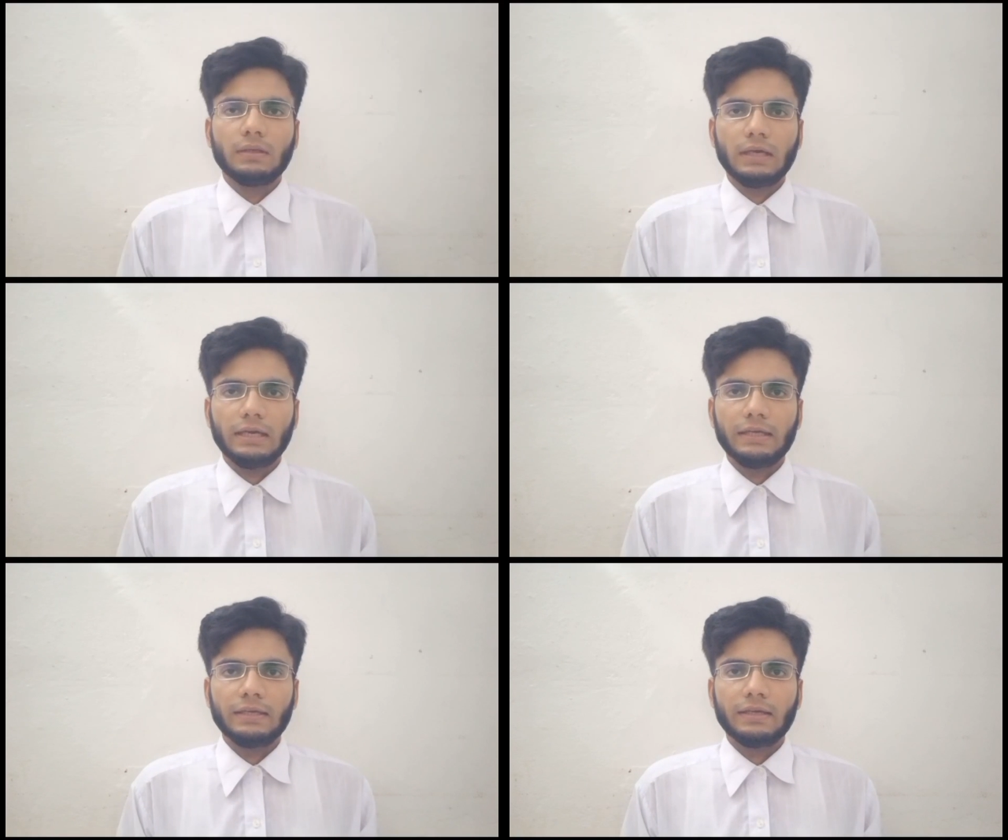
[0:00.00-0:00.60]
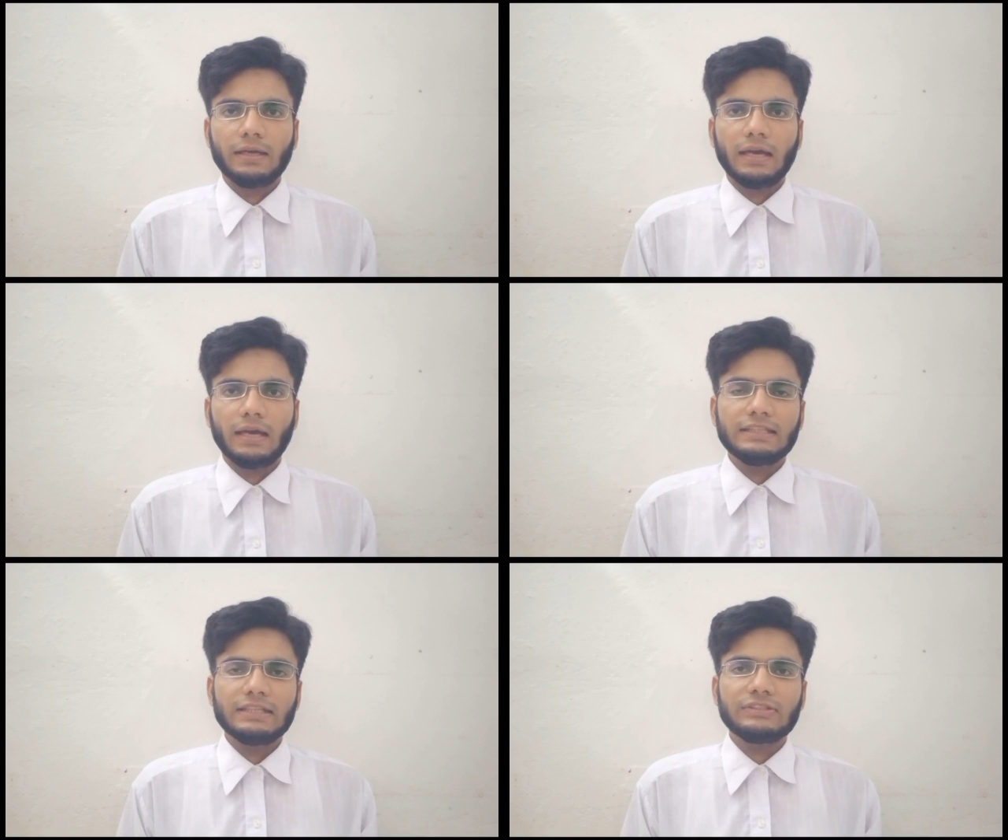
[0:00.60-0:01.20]
Hi, I
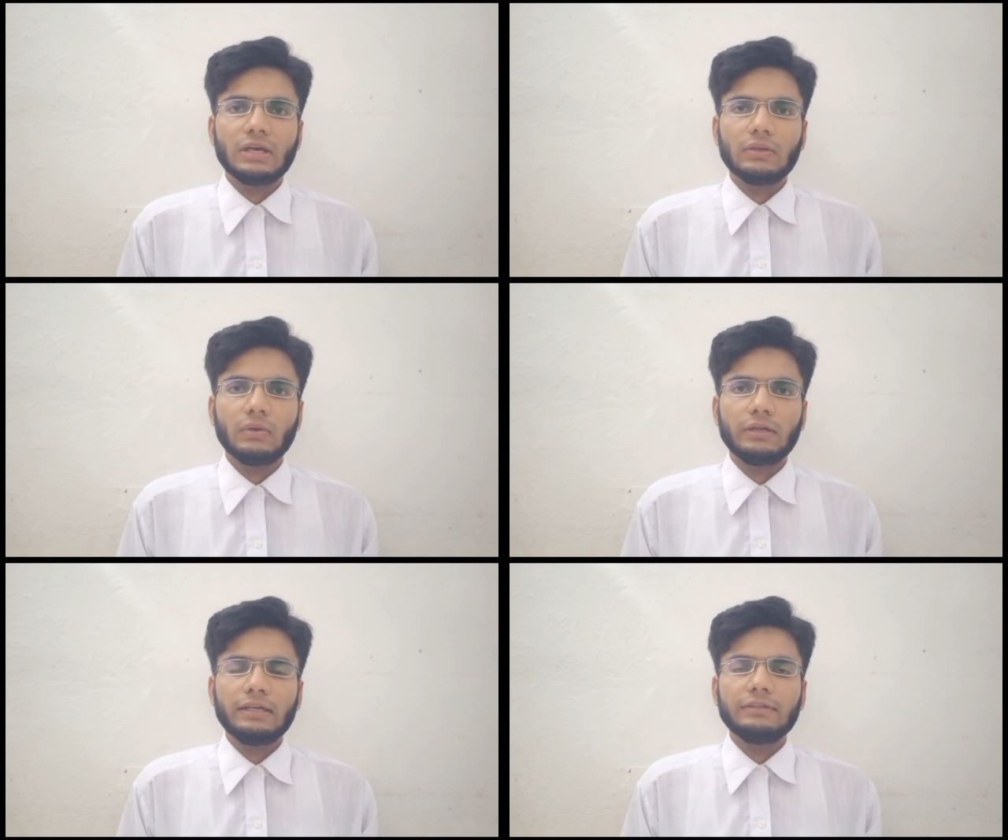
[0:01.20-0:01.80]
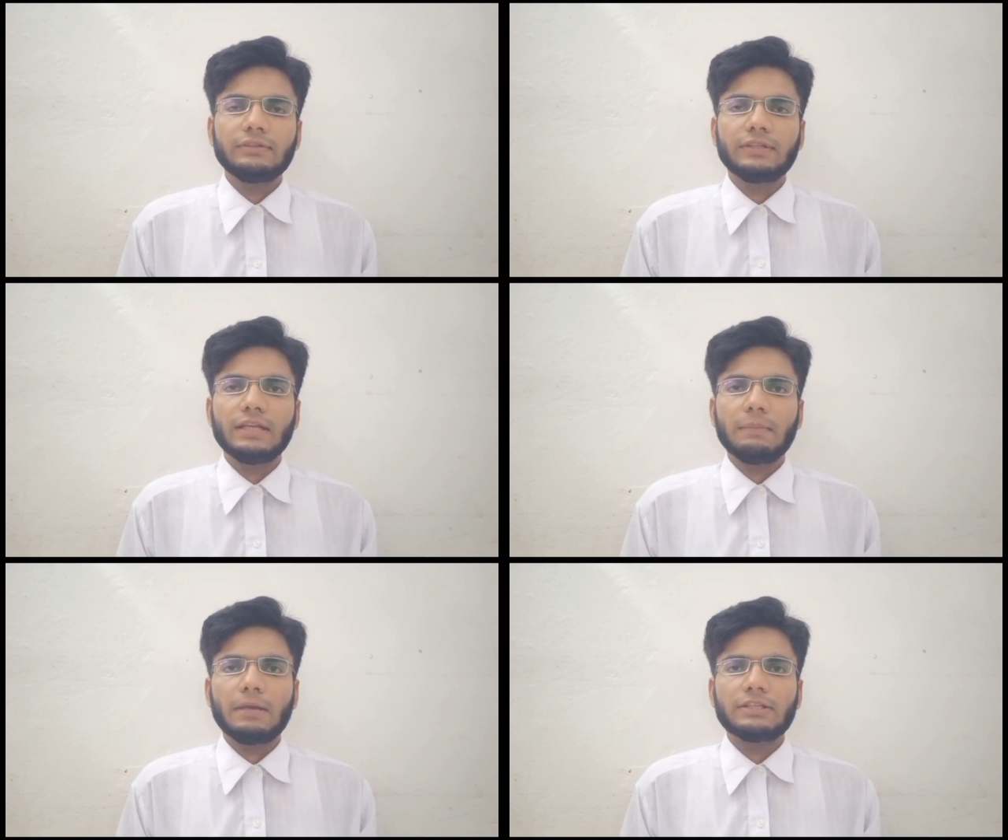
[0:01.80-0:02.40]
just downloaded
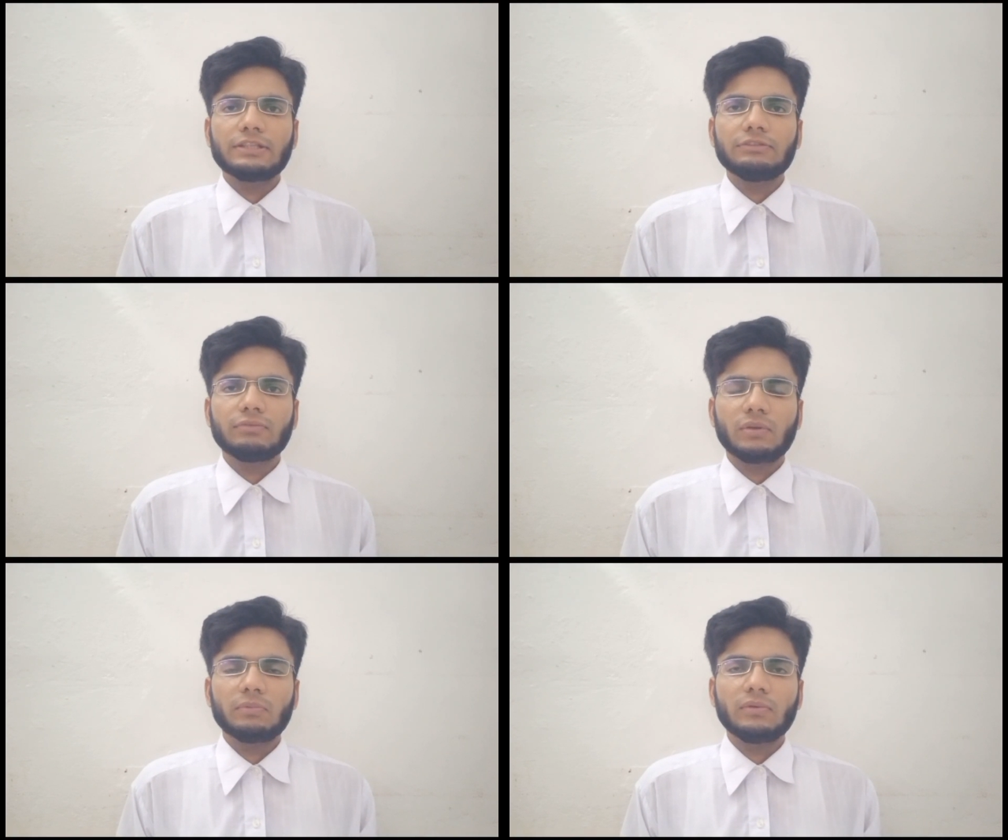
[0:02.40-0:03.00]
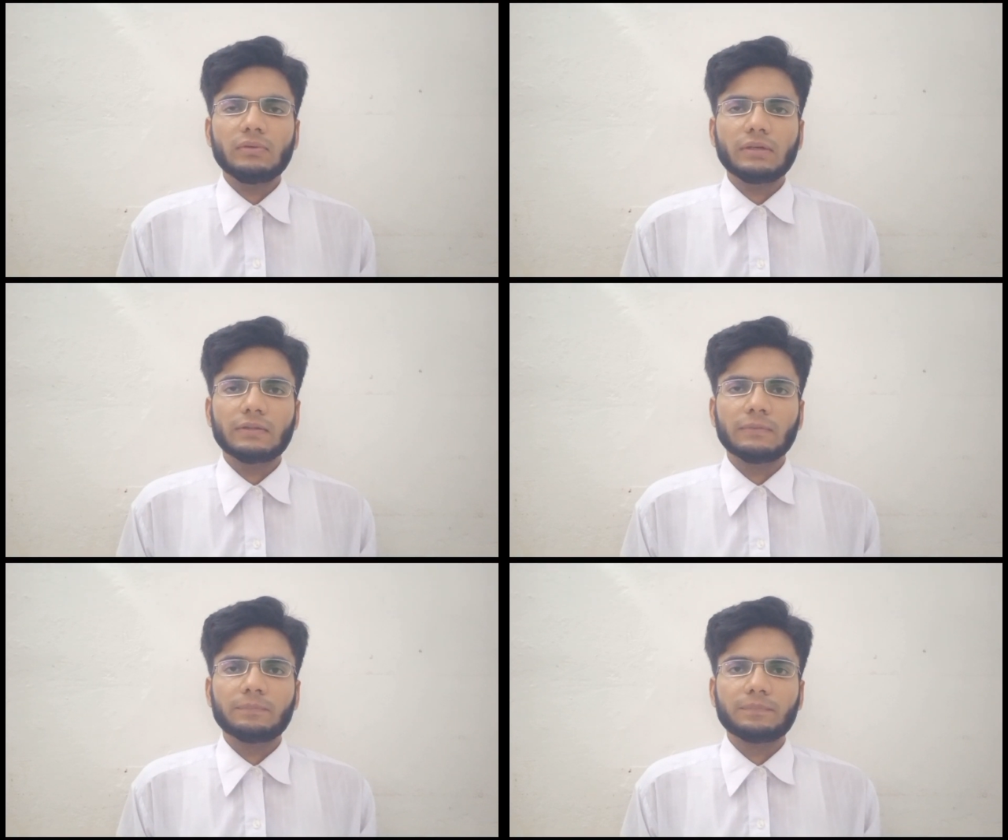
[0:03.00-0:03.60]
3 images from
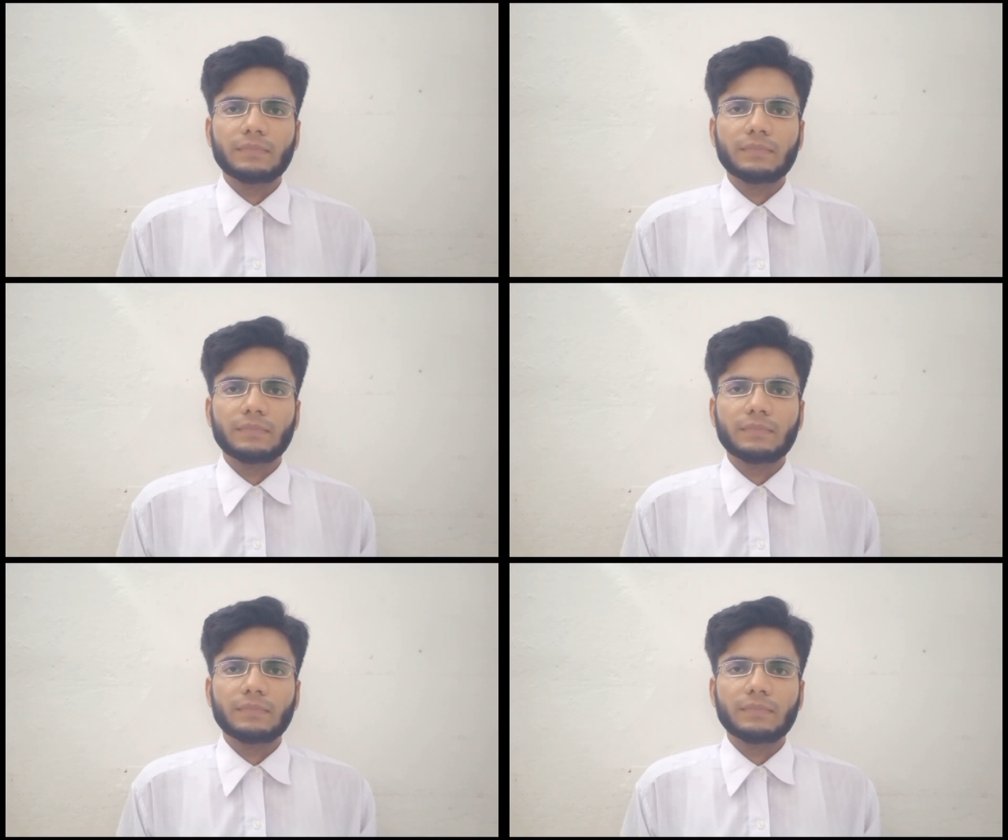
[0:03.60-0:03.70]
Google.